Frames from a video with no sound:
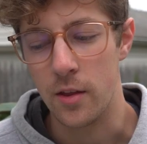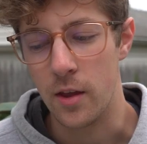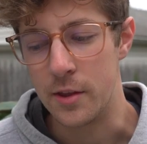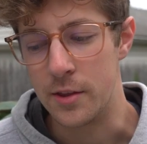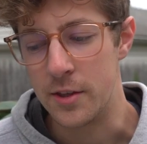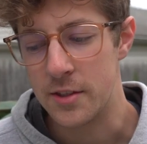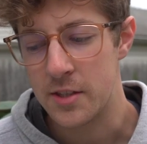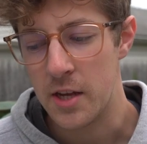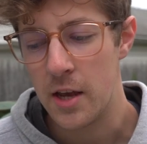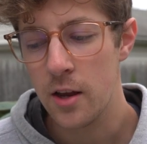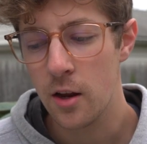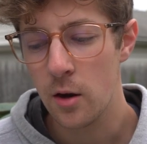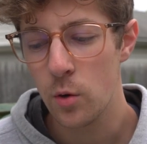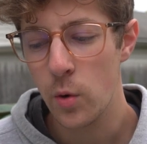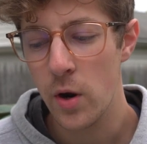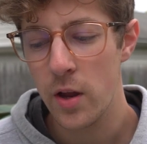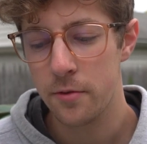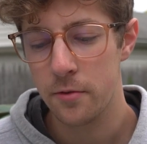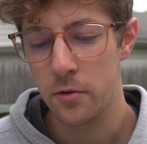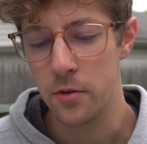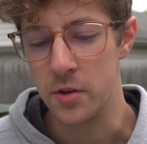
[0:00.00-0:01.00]
The
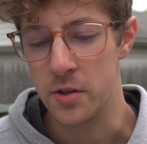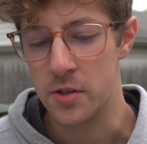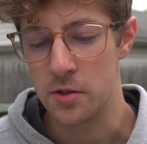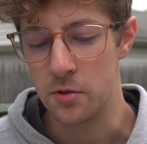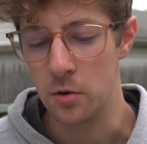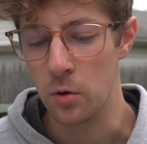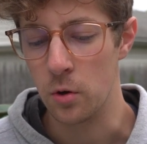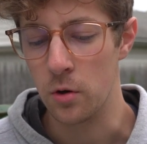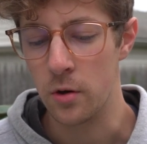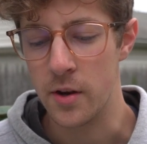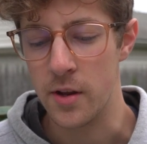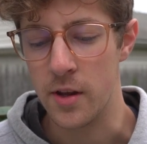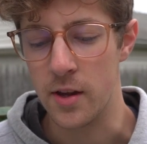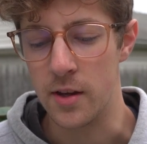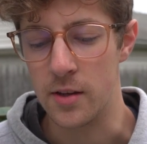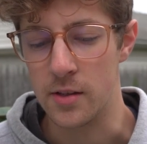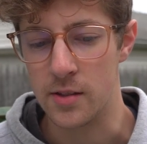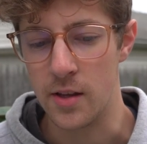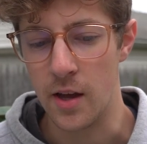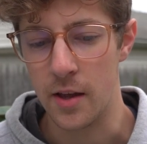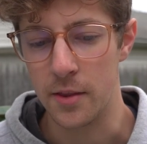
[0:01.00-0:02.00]
takeaway for this story
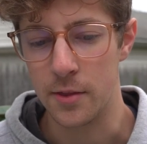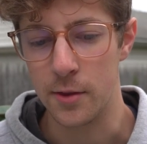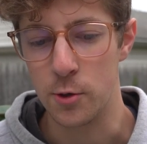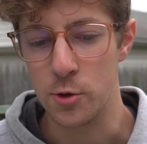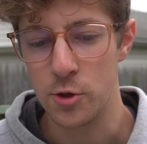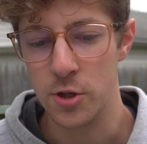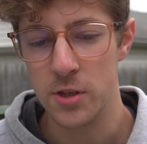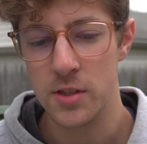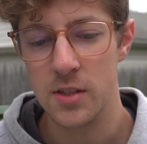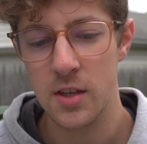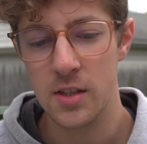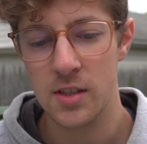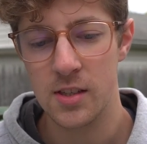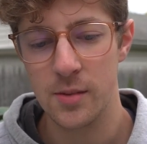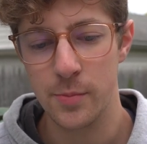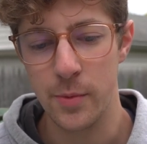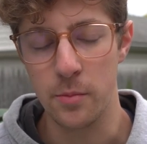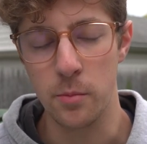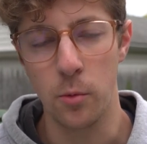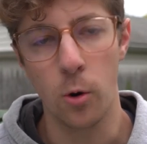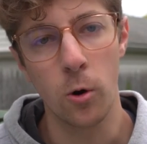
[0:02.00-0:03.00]
is that there just needs to
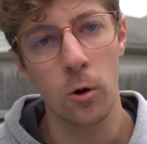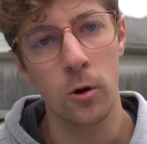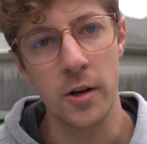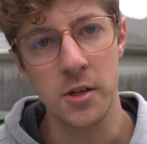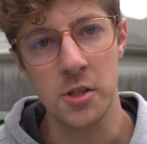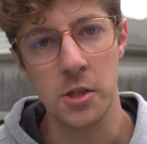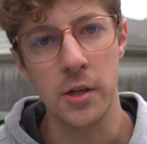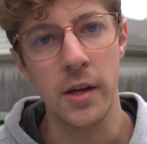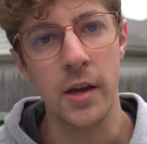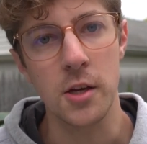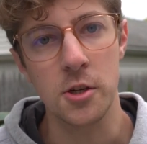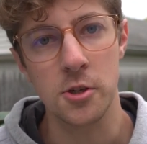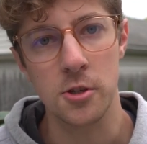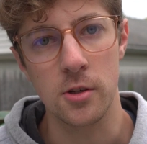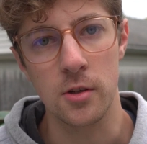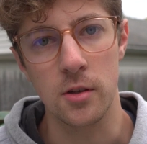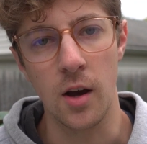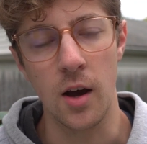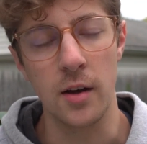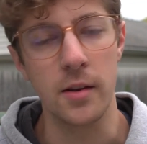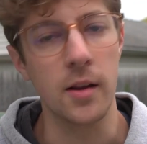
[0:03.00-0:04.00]
be more
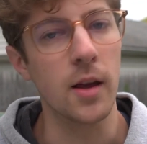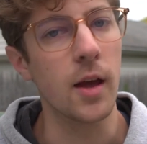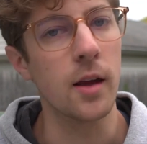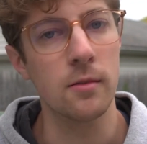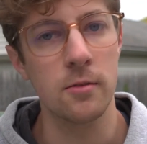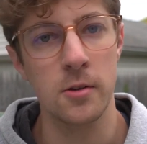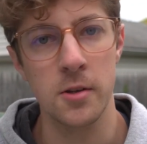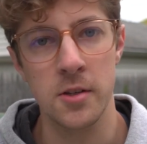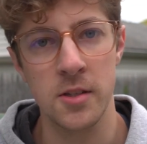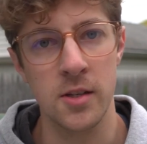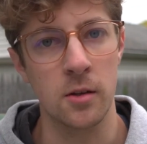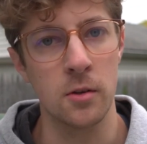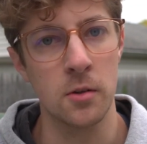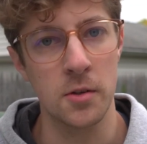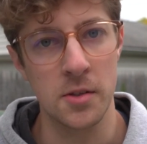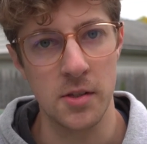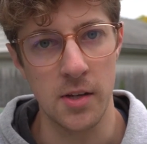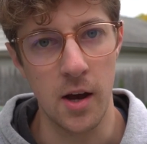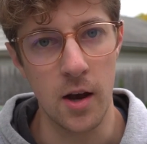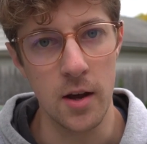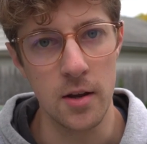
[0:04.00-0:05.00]
education on every single
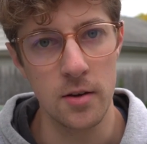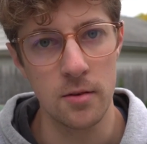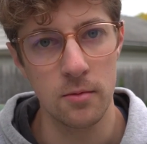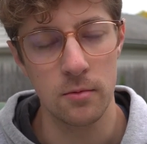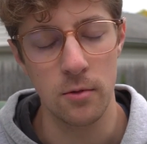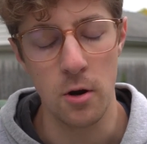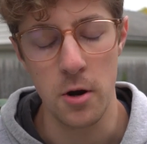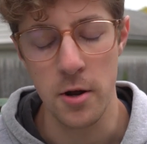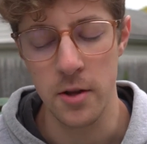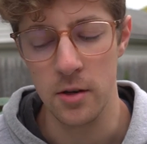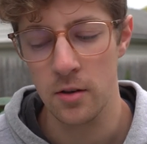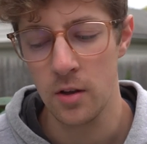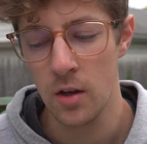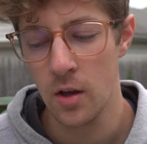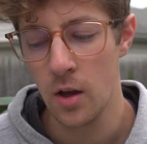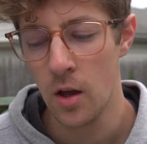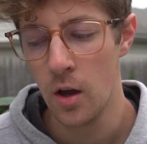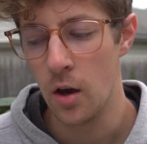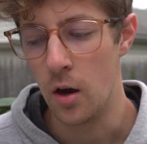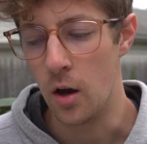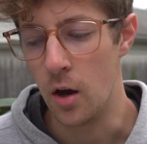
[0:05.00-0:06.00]
side, right?
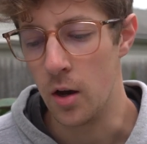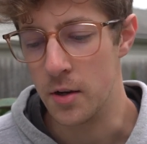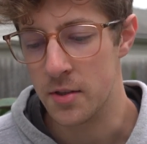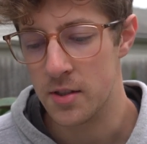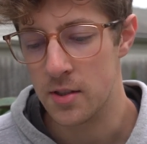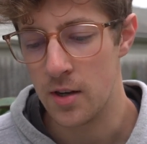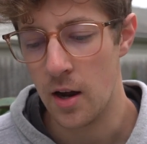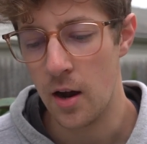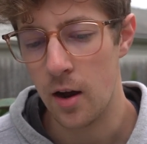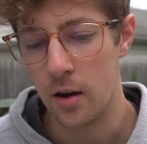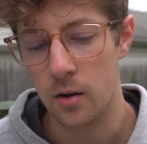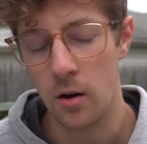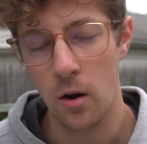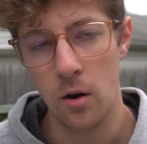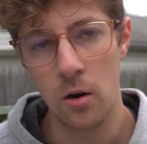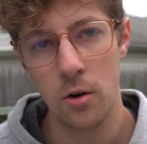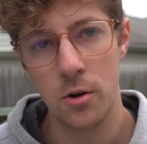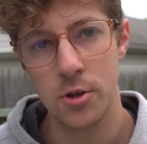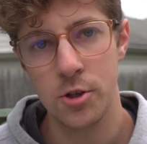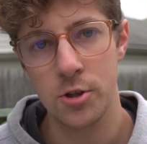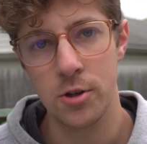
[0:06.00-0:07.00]
A stock
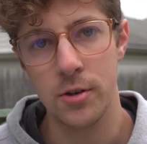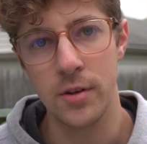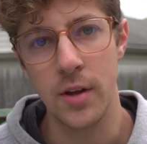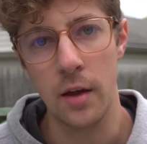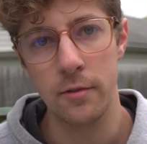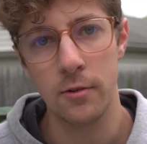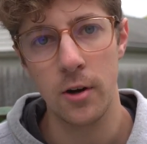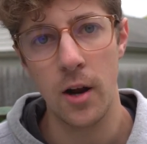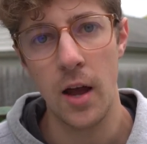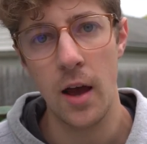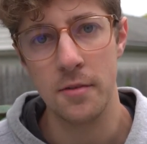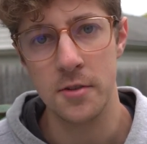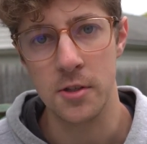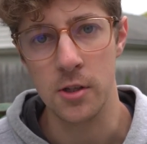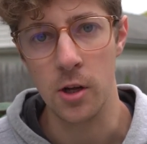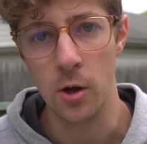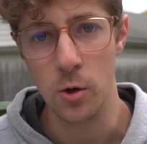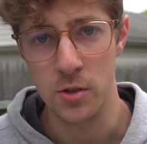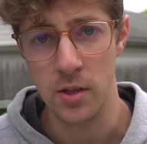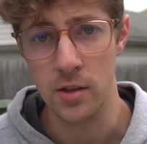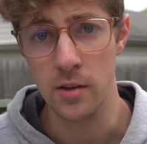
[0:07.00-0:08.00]
car should never have to
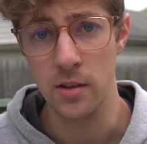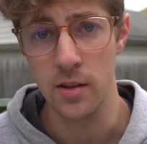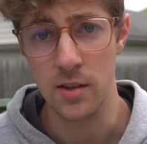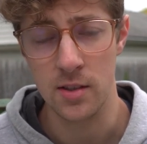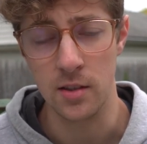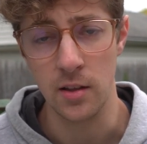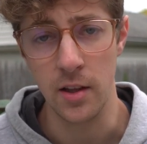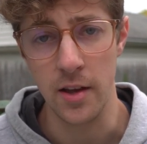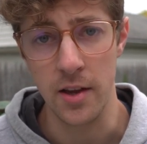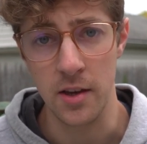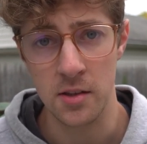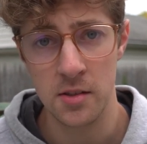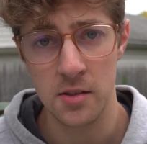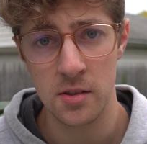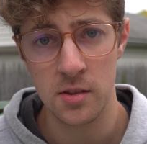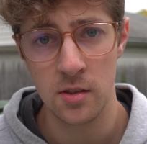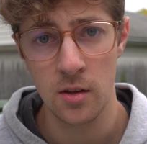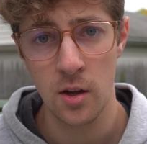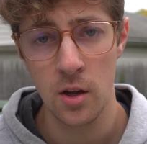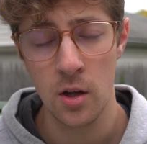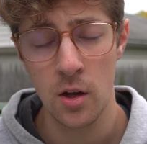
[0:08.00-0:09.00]
go to this
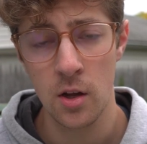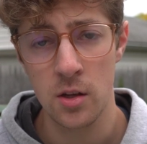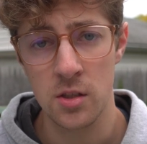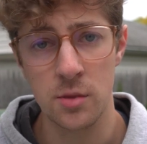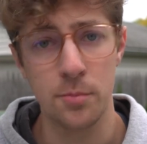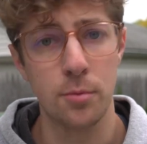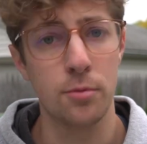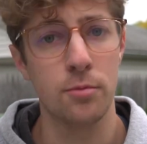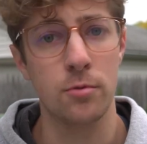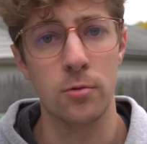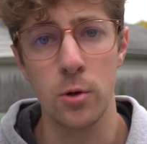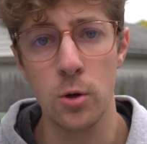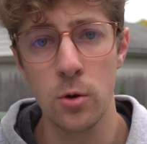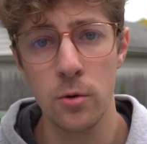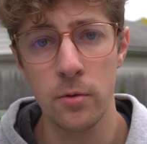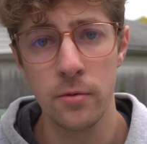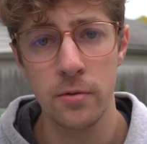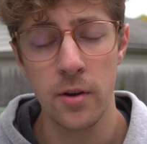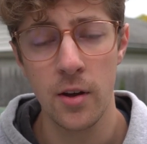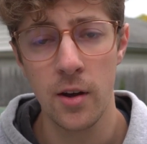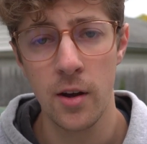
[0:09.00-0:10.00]
lengths to
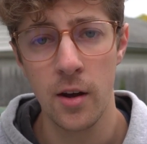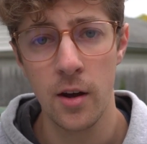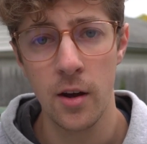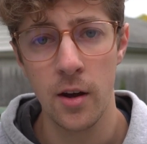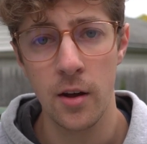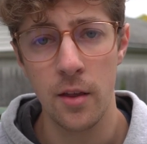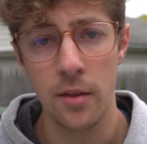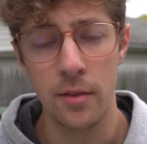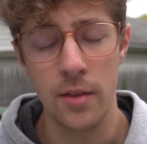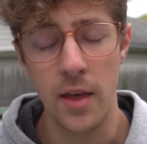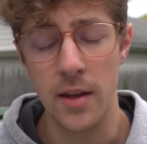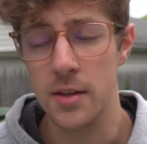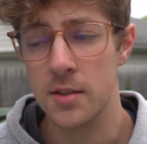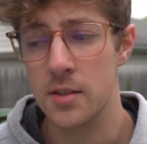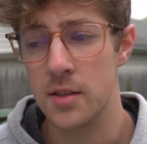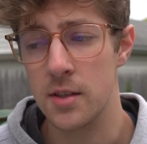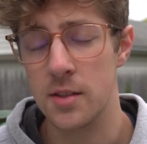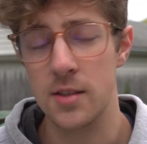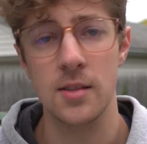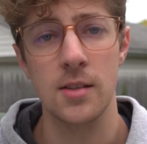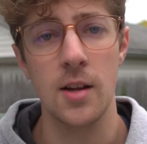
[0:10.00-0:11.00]
prove that it's
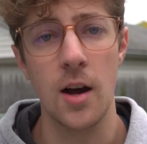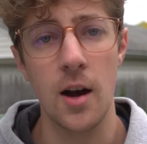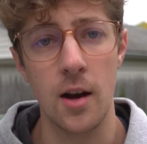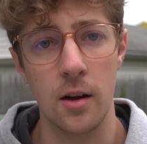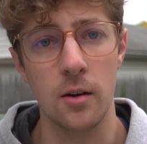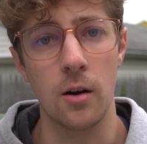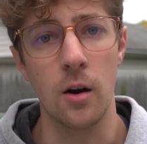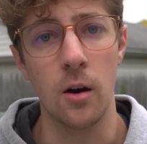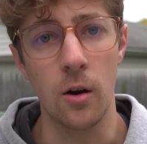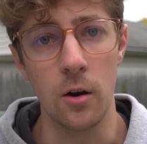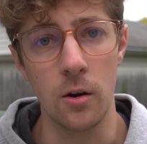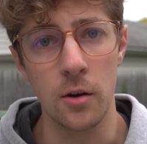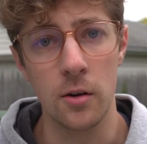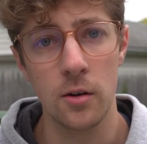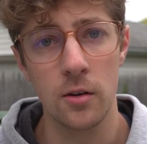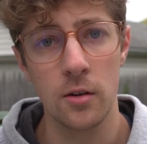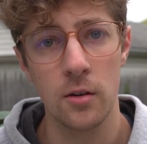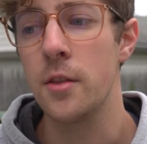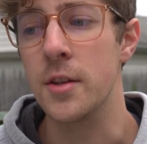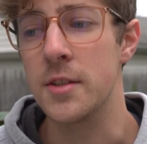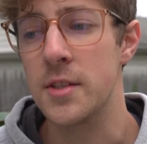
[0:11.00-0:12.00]
a stock car.
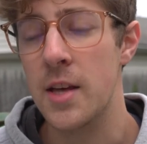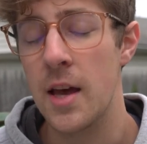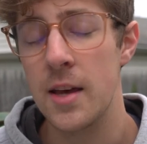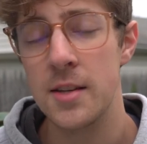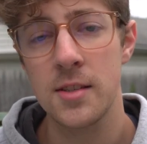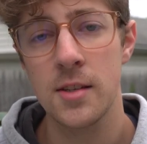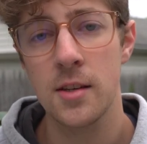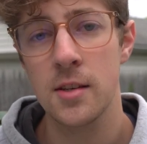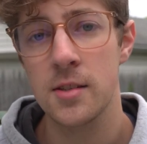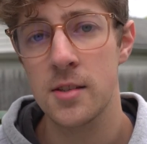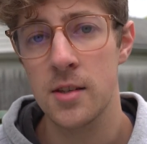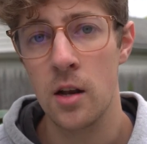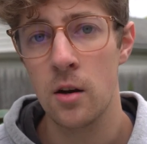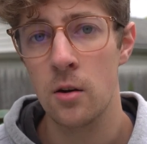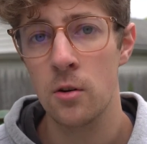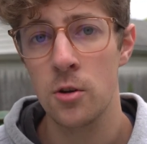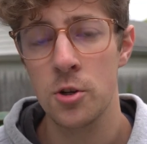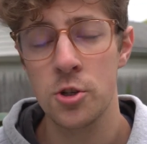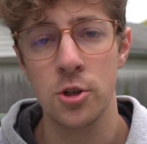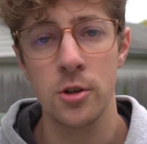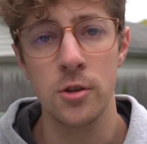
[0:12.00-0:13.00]
The testing
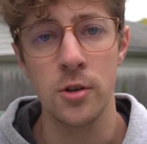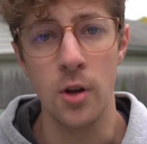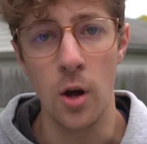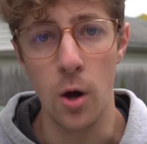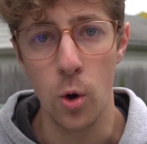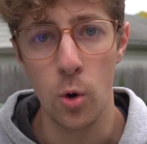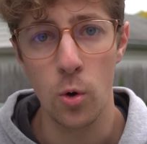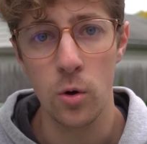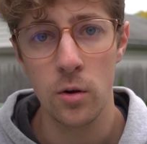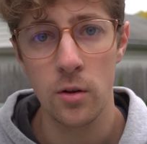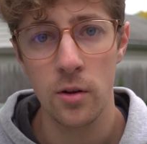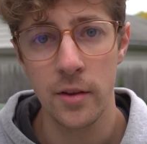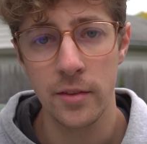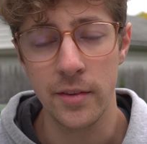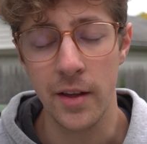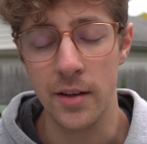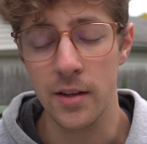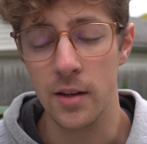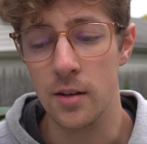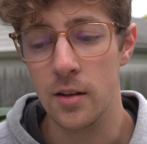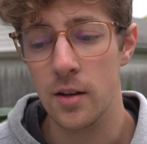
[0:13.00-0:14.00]
center should know
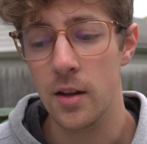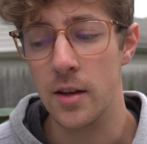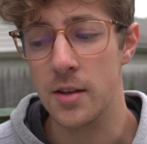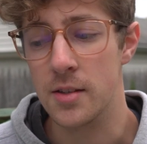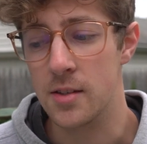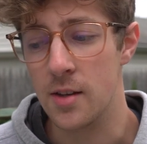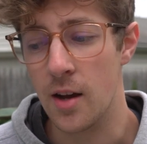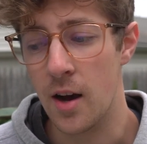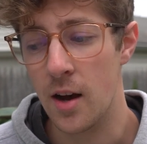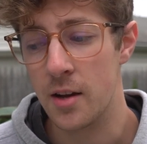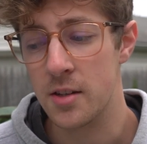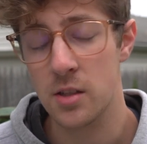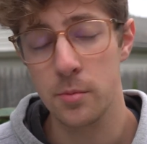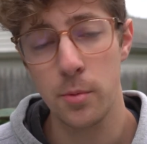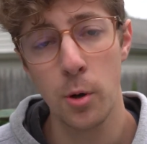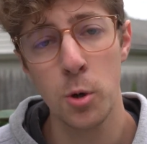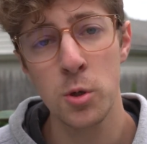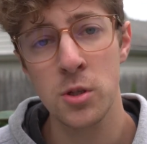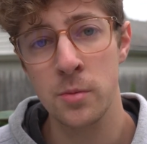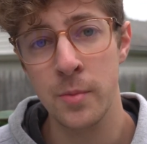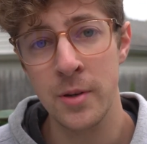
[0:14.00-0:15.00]
that it is not
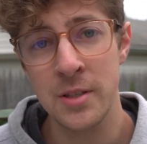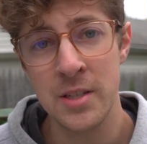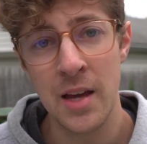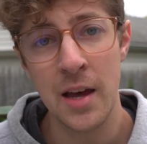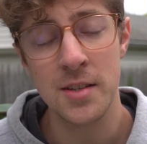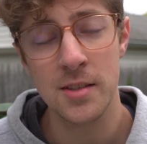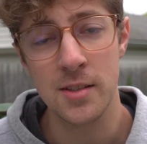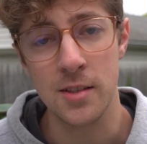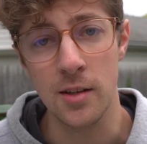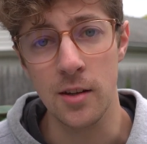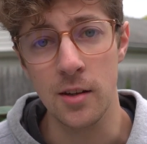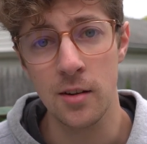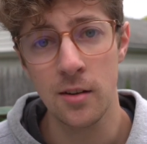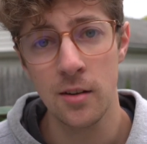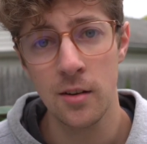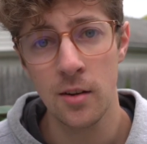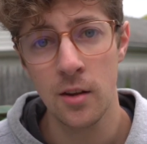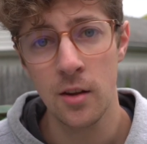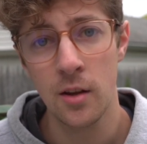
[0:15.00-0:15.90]
supposed to be tested